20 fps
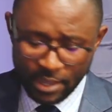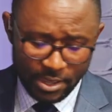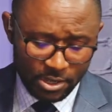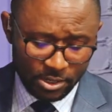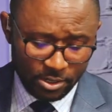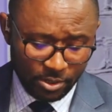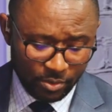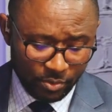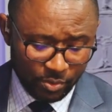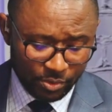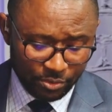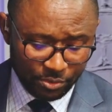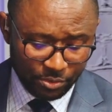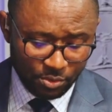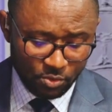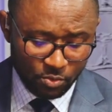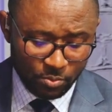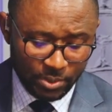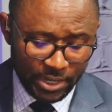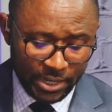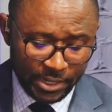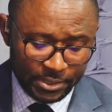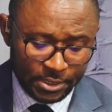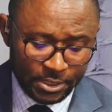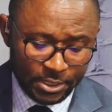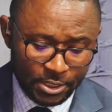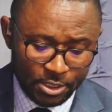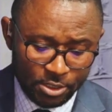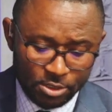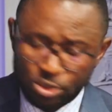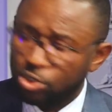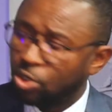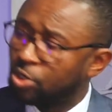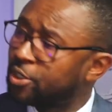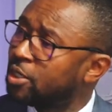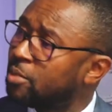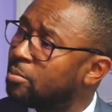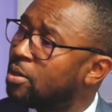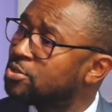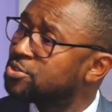I agree with you, but
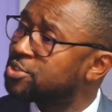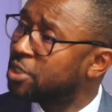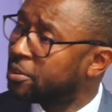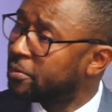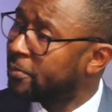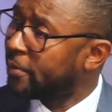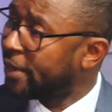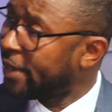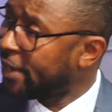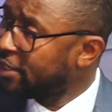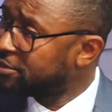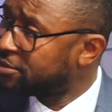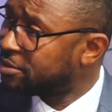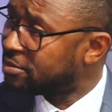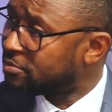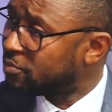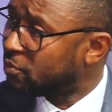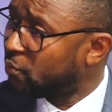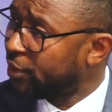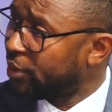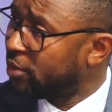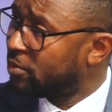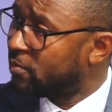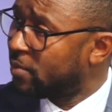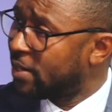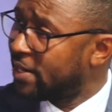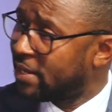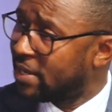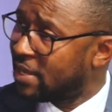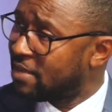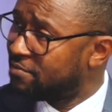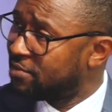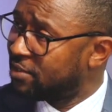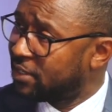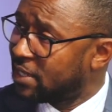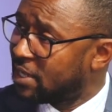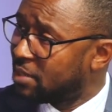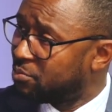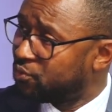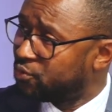talking about segregation, we already
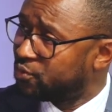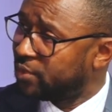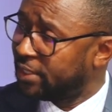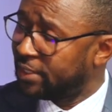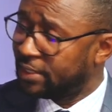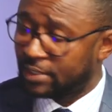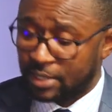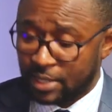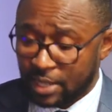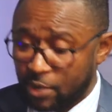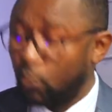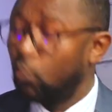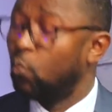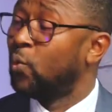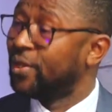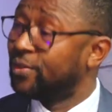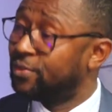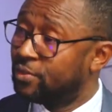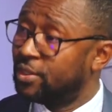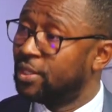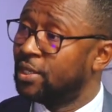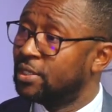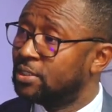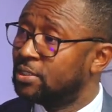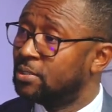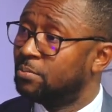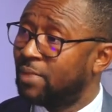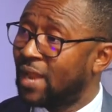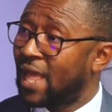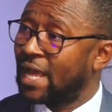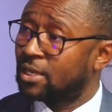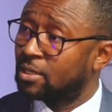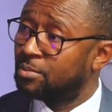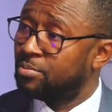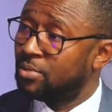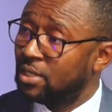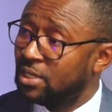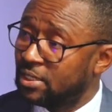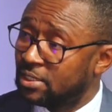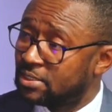having that within the Black
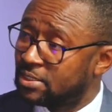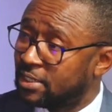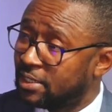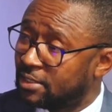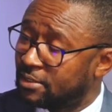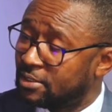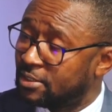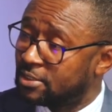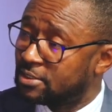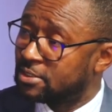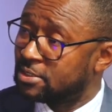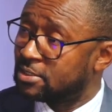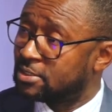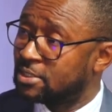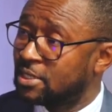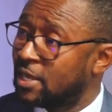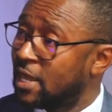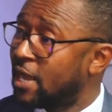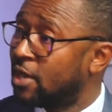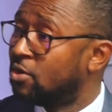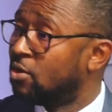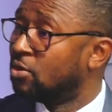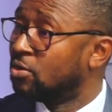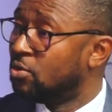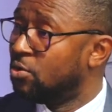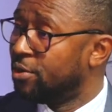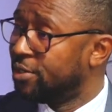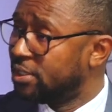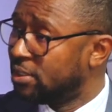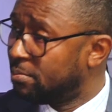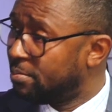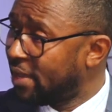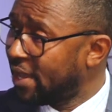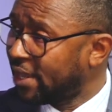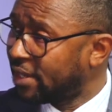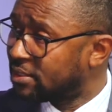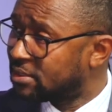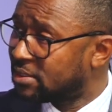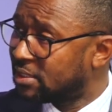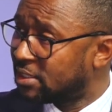community, and this is an ongoing
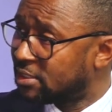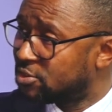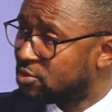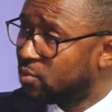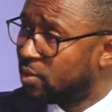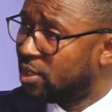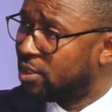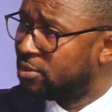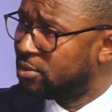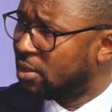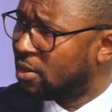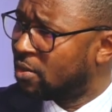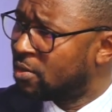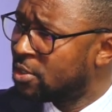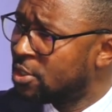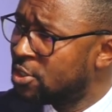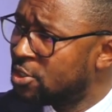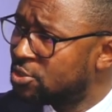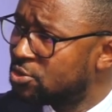debate, as you well know.